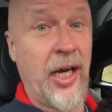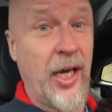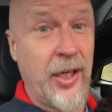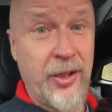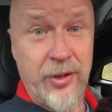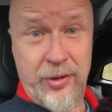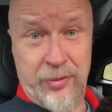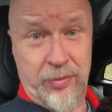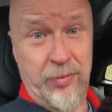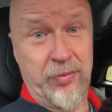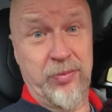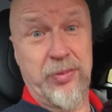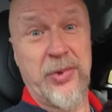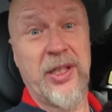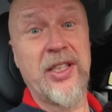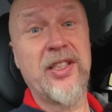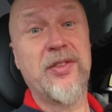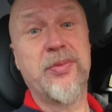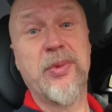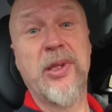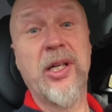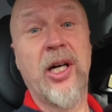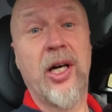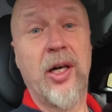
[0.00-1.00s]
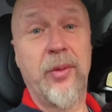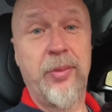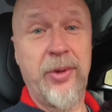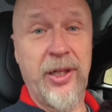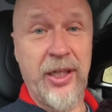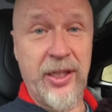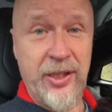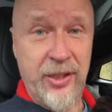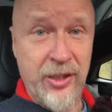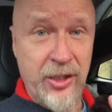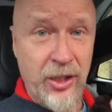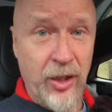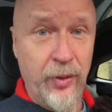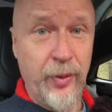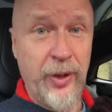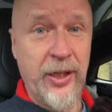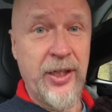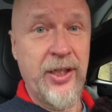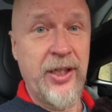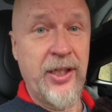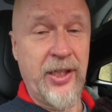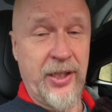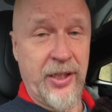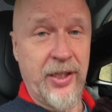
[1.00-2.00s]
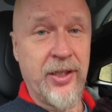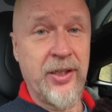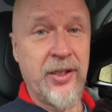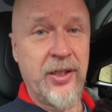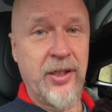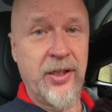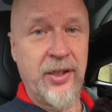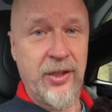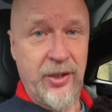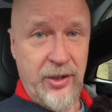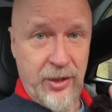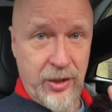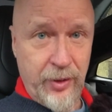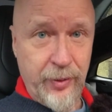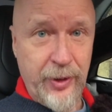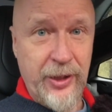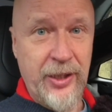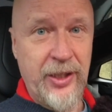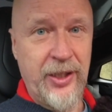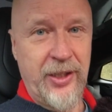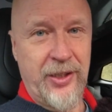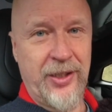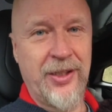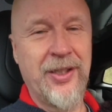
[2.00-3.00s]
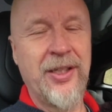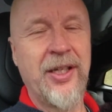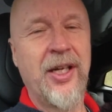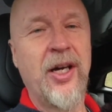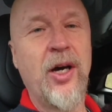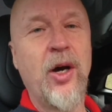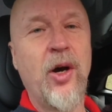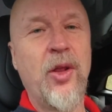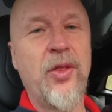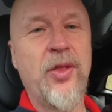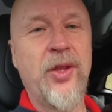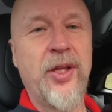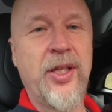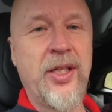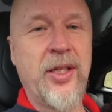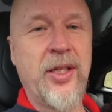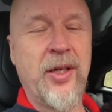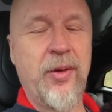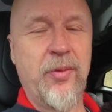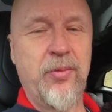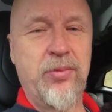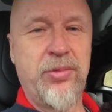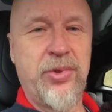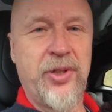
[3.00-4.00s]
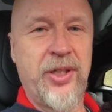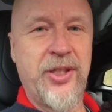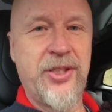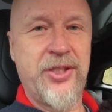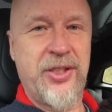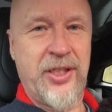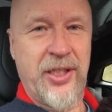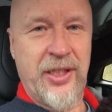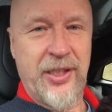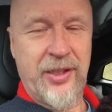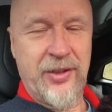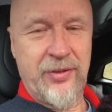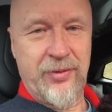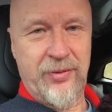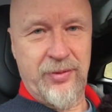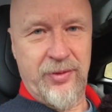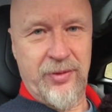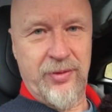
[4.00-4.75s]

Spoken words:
and believe me, I paid nowhere near the price tag